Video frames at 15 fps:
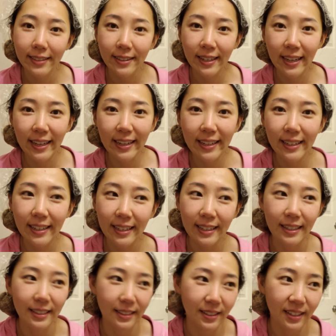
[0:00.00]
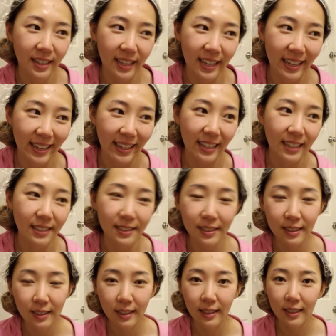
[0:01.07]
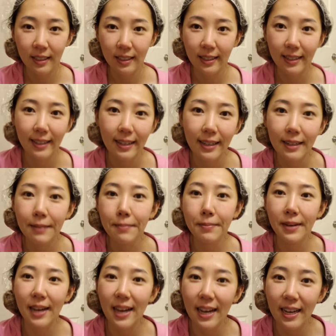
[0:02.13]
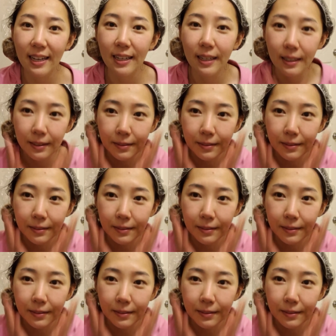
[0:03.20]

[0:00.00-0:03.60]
Hey, I'm back.